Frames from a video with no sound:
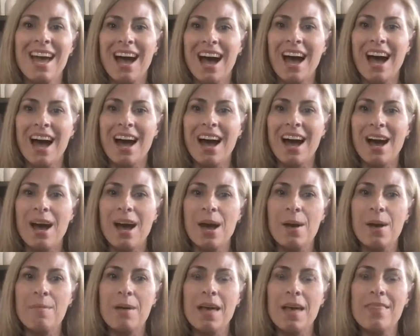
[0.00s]

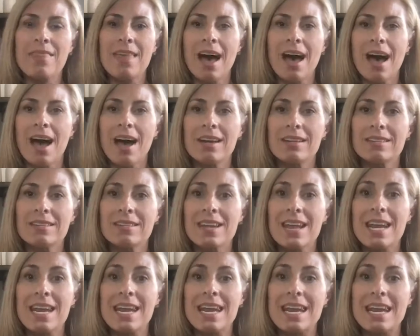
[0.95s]
that
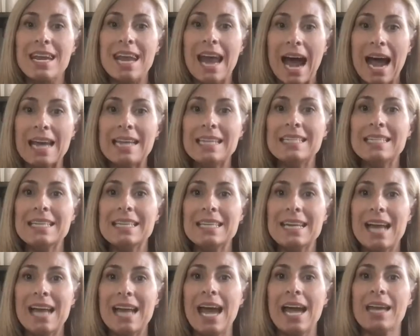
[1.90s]

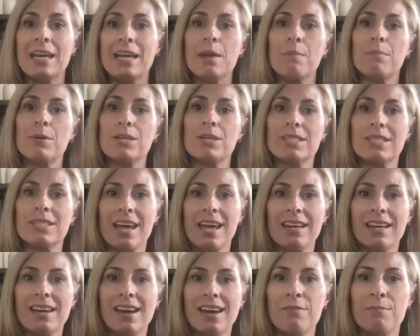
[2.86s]

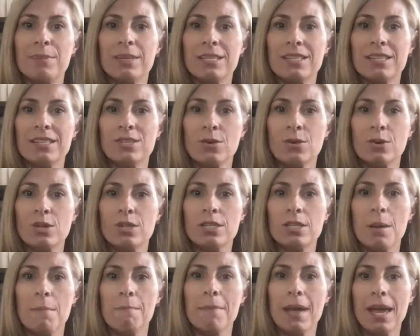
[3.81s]
99% of business
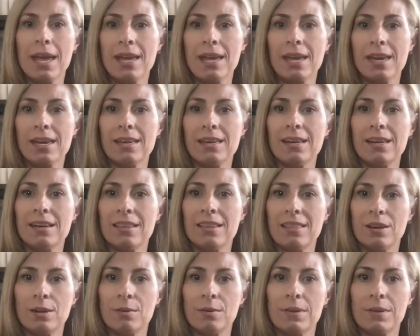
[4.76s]
owners make in
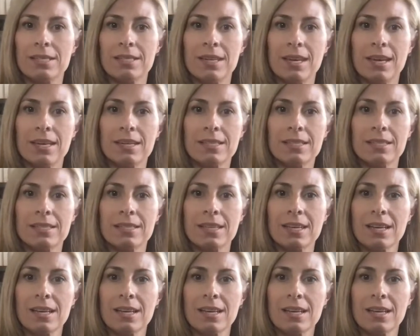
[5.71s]
their business.